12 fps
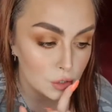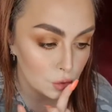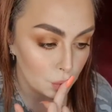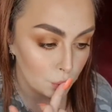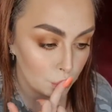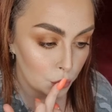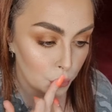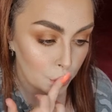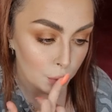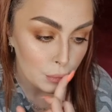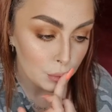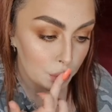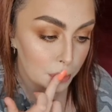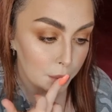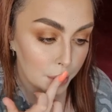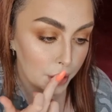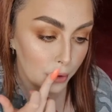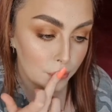just
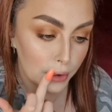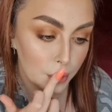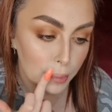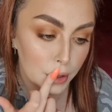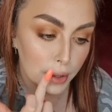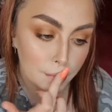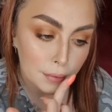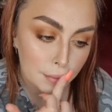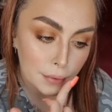pat it off a little bit,